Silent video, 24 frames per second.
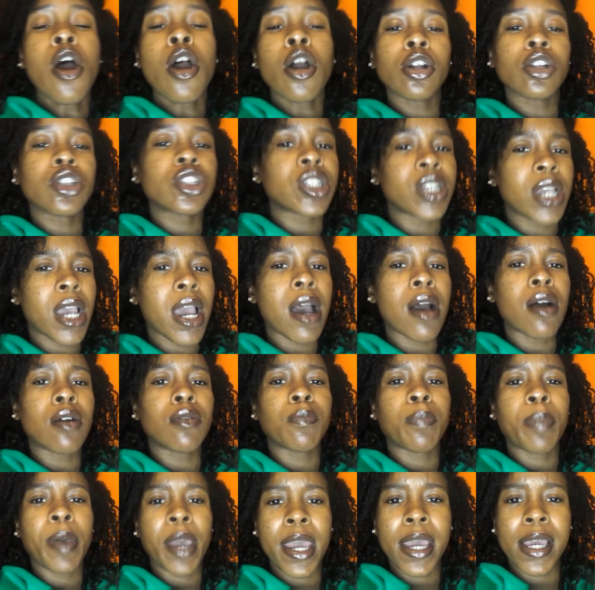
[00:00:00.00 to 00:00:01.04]
her child
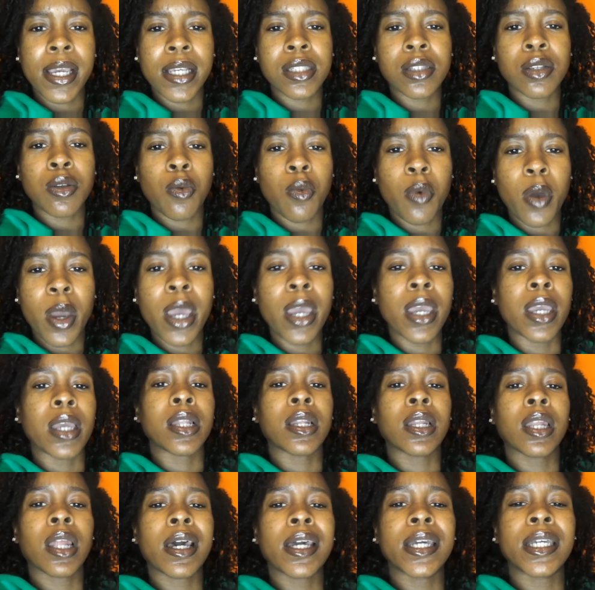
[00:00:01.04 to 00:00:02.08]
passed away.
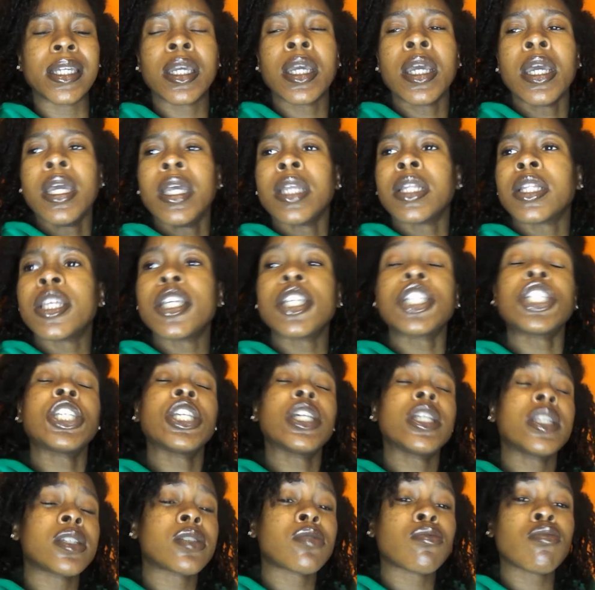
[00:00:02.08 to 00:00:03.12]
Like, this
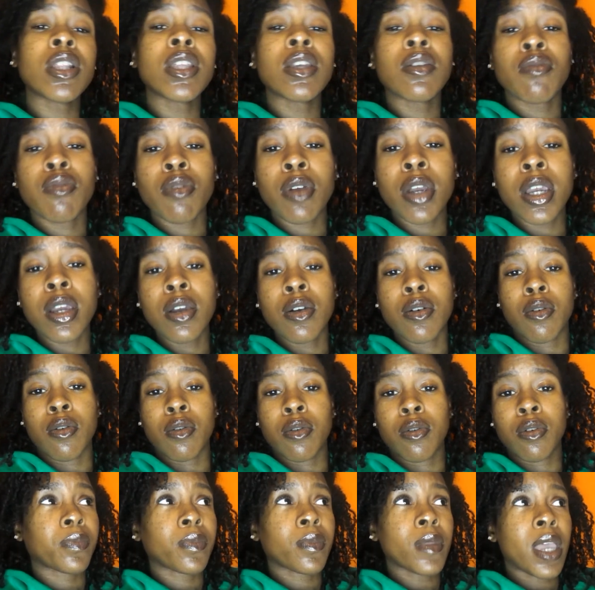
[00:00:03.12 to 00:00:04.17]
shit is really real.
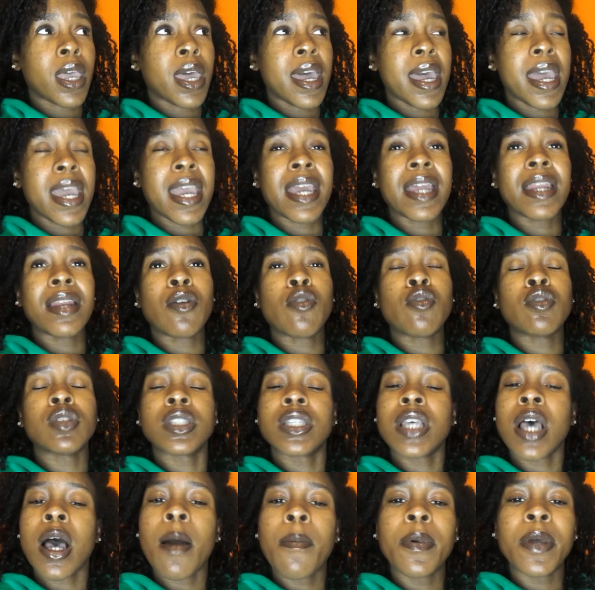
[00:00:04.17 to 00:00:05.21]
And on
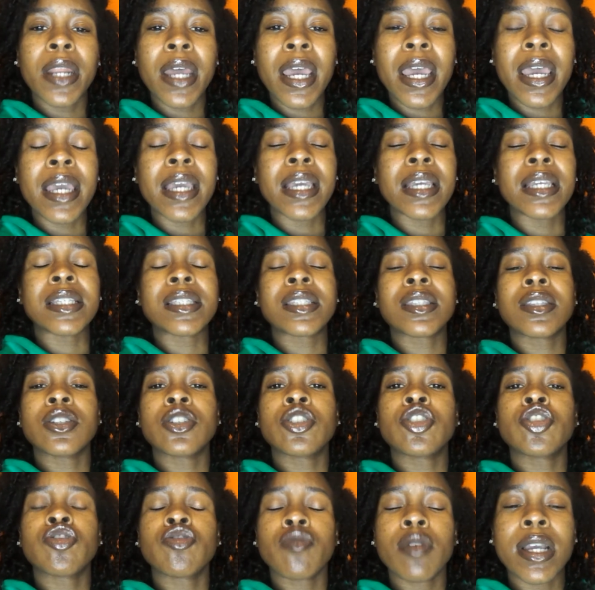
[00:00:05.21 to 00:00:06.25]
top of that, it's the
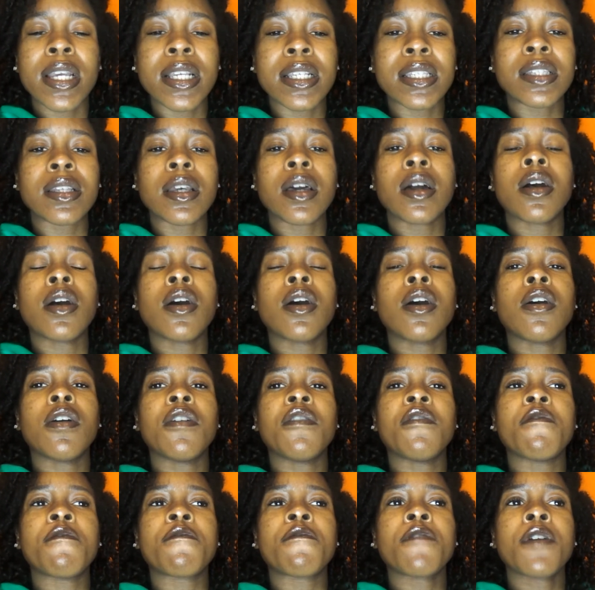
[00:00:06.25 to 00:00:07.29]
stress
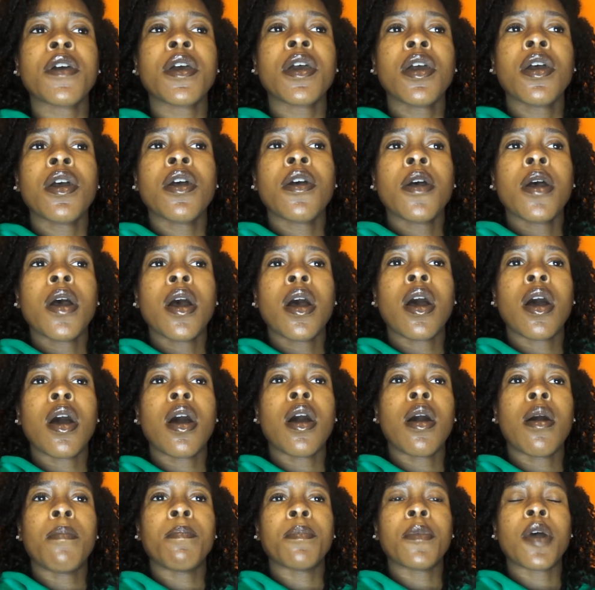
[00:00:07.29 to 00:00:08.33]
of
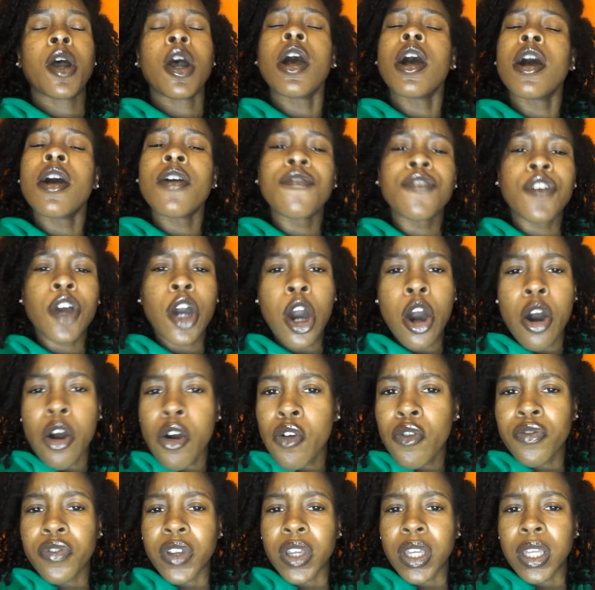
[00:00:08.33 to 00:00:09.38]

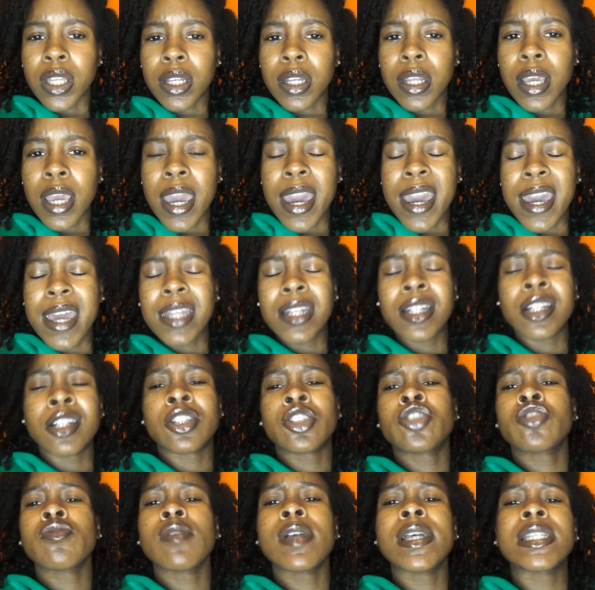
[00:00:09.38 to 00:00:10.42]
COVID and the
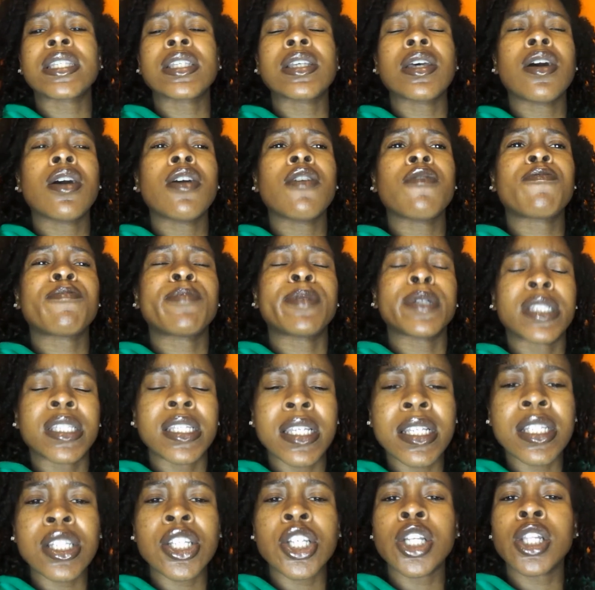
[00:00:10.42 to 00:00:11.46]
stress of
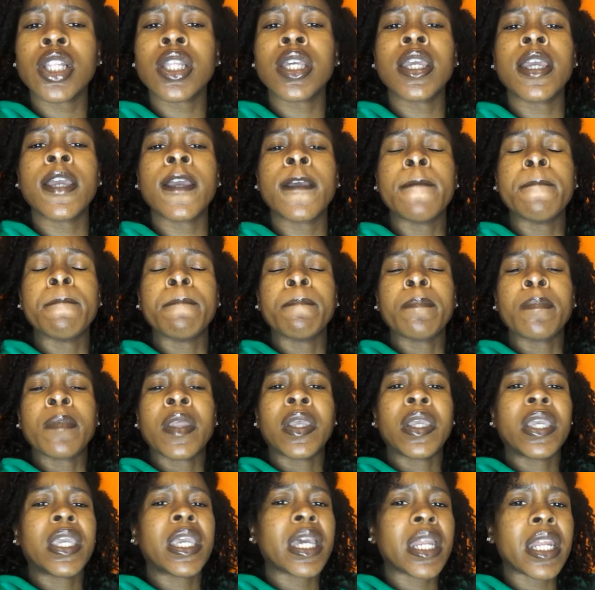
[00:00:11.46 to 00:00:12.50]
potentially
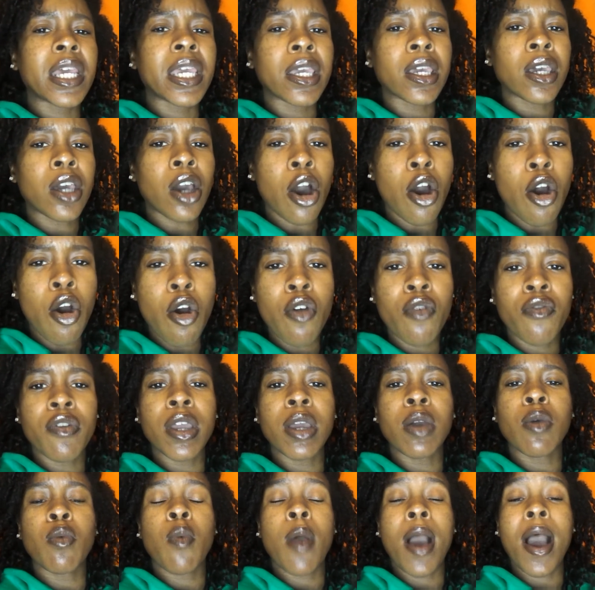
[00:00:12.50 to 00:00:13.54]
getting
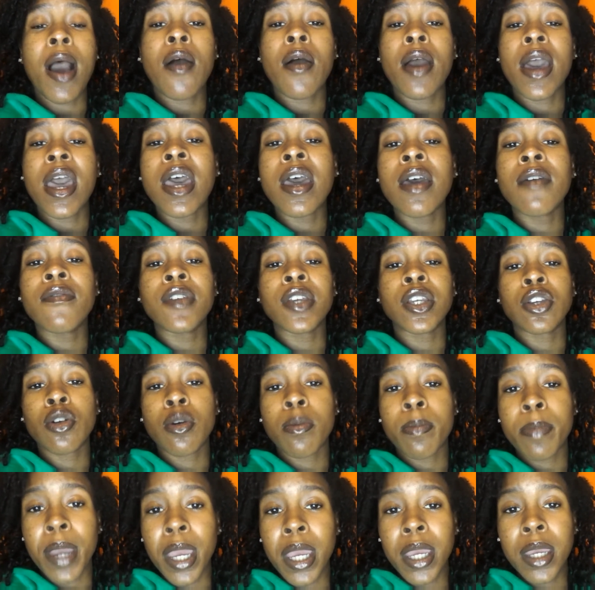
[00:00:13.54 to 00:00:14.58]
COVID while having your
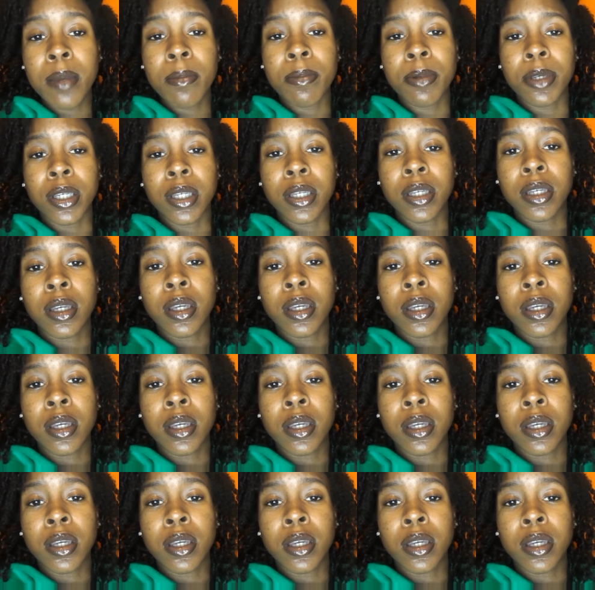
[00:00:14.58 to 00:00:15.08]
baby.